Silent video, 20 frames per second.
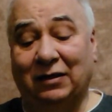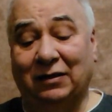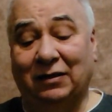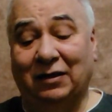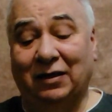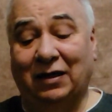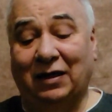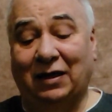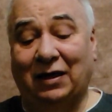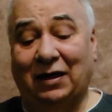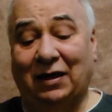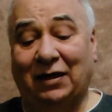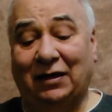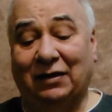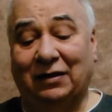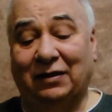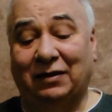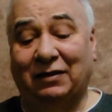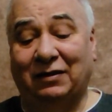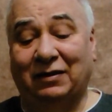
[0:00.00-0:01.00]

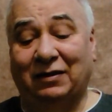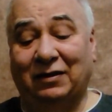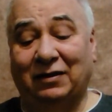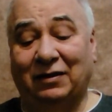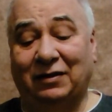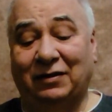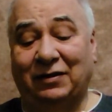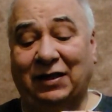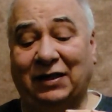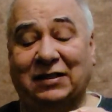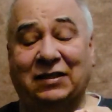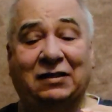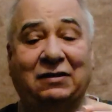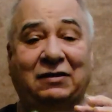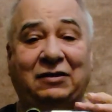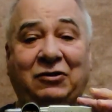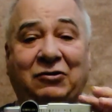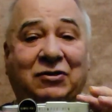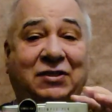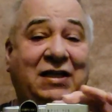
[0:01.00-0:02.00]

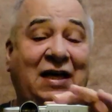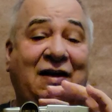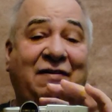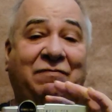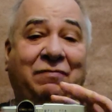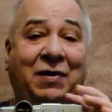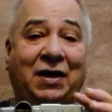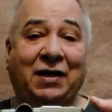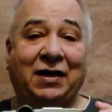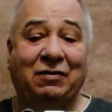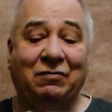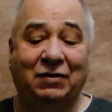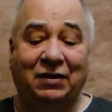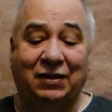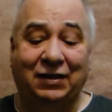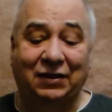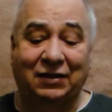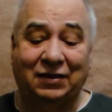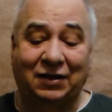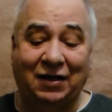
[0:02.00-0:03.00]
you save money with
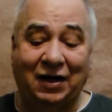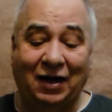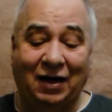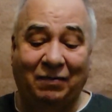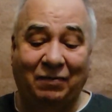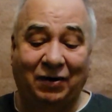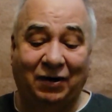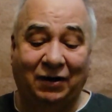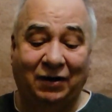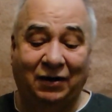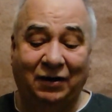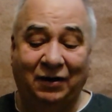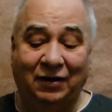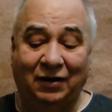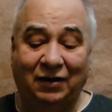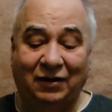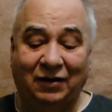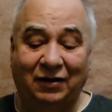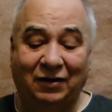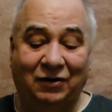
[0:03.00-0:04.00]
this camera.
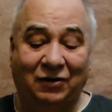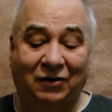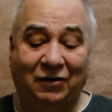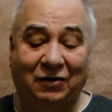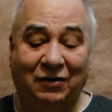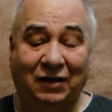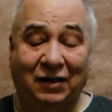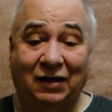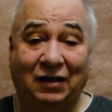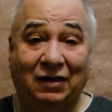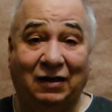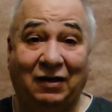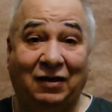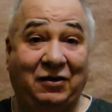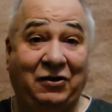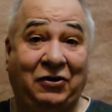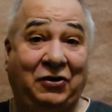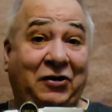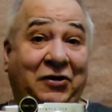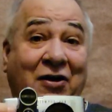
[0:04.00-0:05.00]

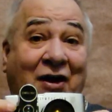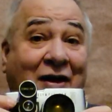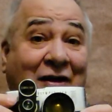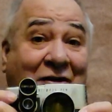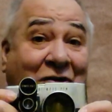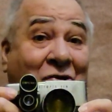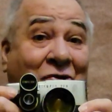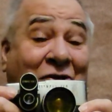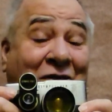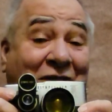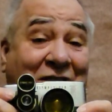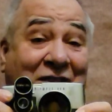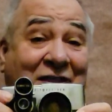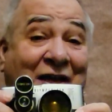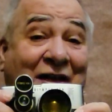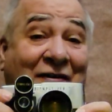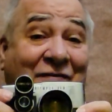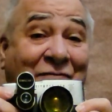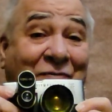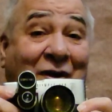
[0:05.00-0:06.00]
You're not going to
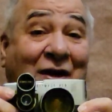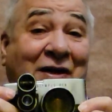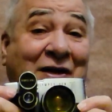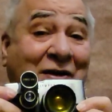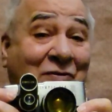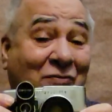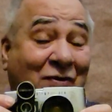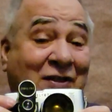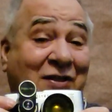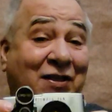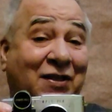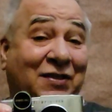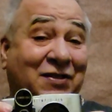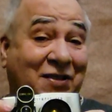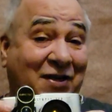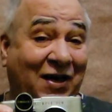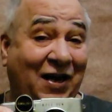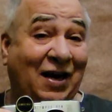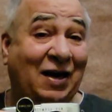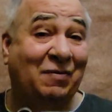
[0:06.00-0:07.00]
save money with this
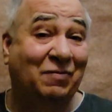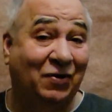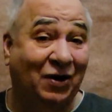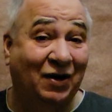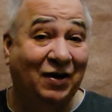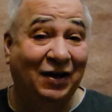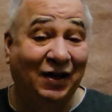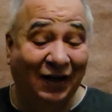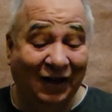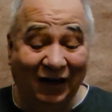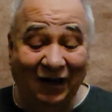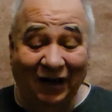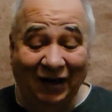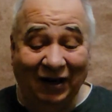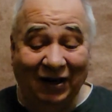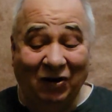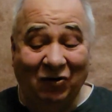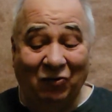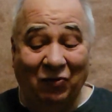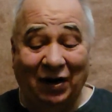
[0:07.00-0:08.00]
camera.
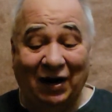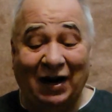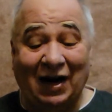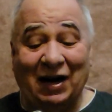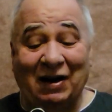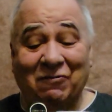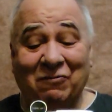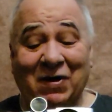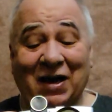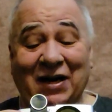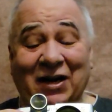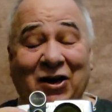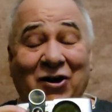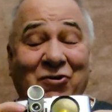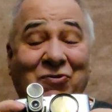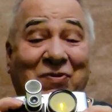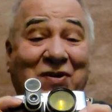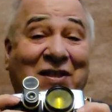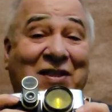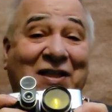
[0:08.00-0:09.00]
When I went
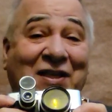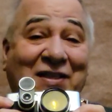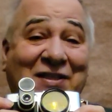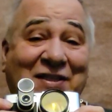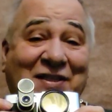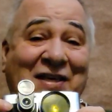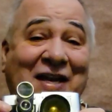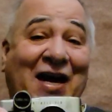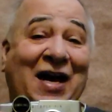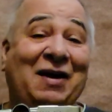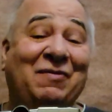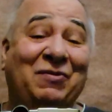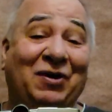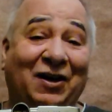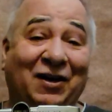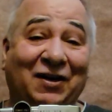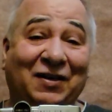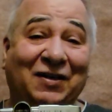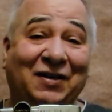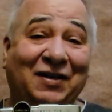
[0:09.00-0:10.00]
out with this
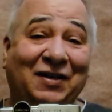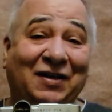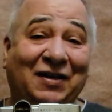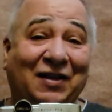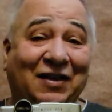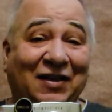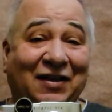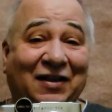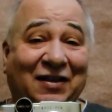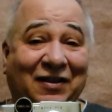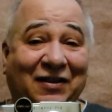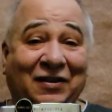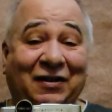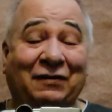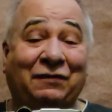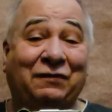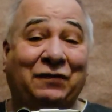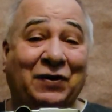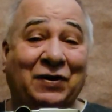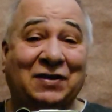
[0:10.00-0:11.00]
camera, the
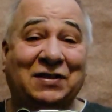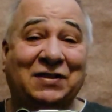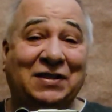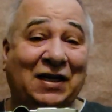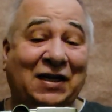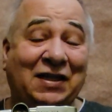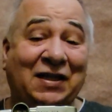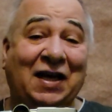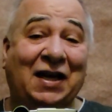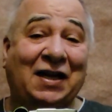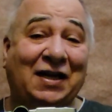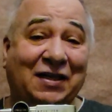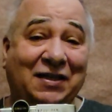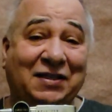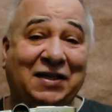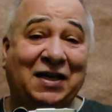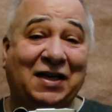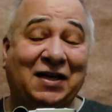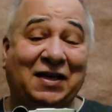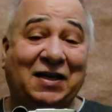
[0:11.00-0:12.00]
first thing that it did